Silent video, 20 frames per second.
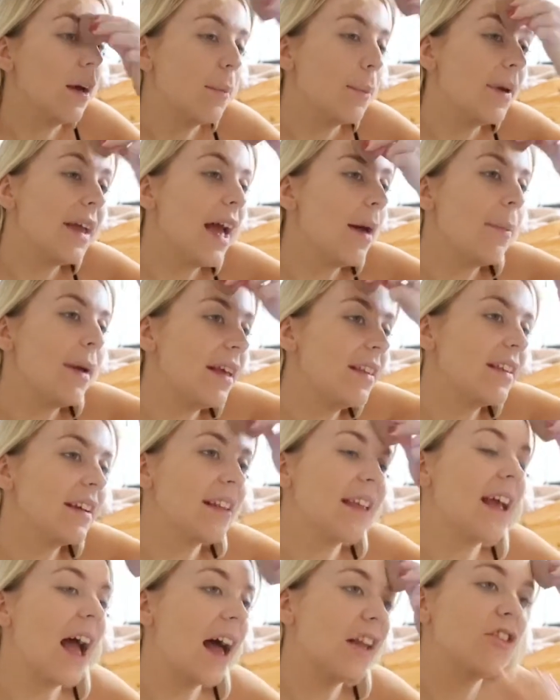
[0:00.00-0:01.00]
But yeah,
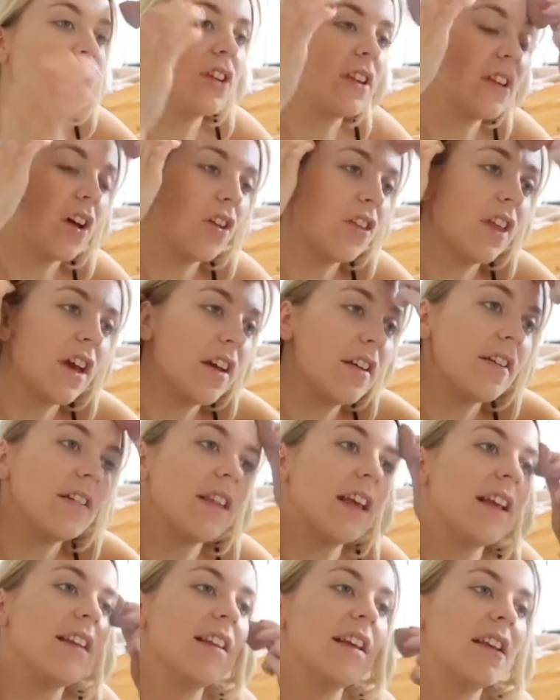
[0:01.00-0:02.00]
basically although
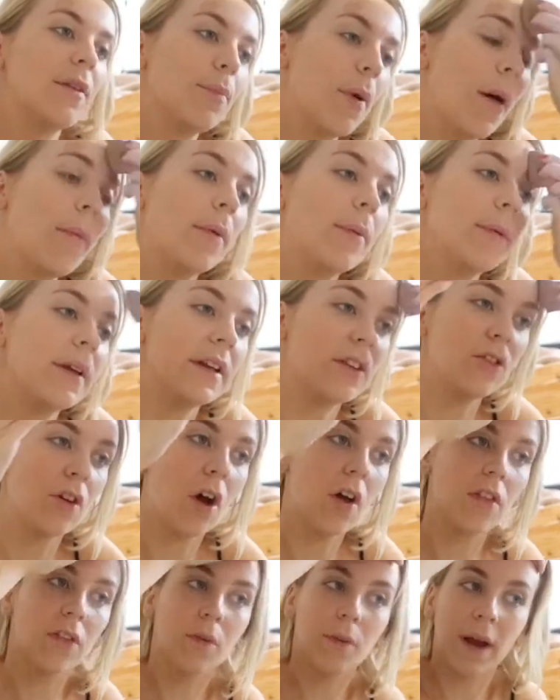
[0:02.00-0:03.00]
this is probably
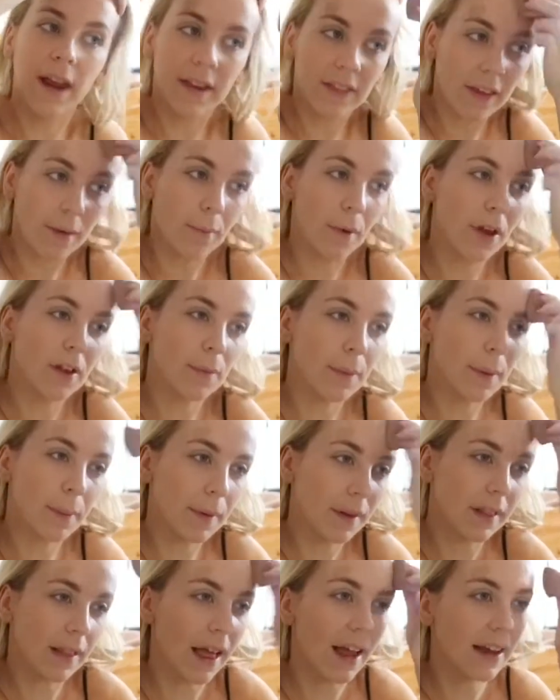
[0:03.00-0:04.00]
not the way that most
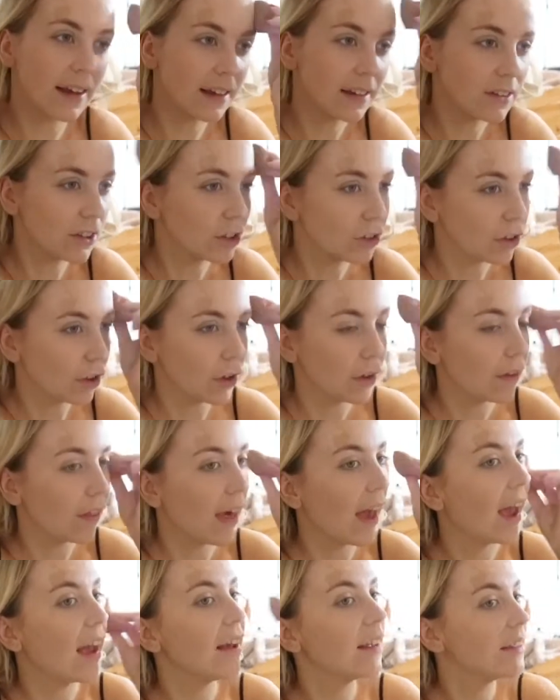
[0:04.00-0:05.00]
people like to do
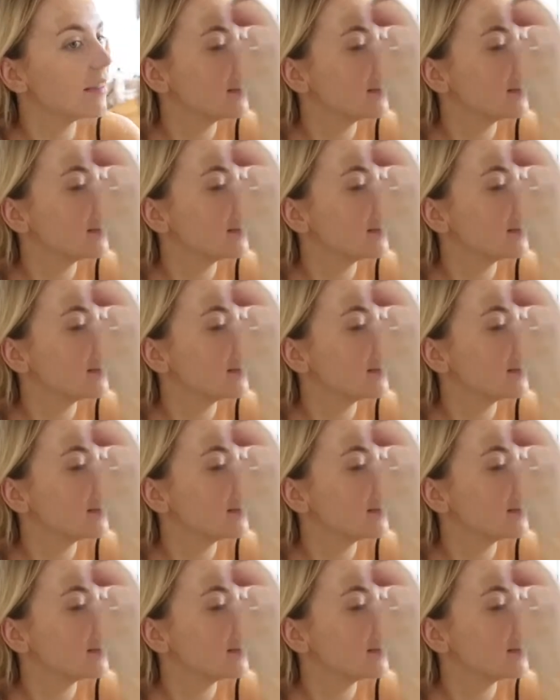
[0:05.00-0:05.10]
this,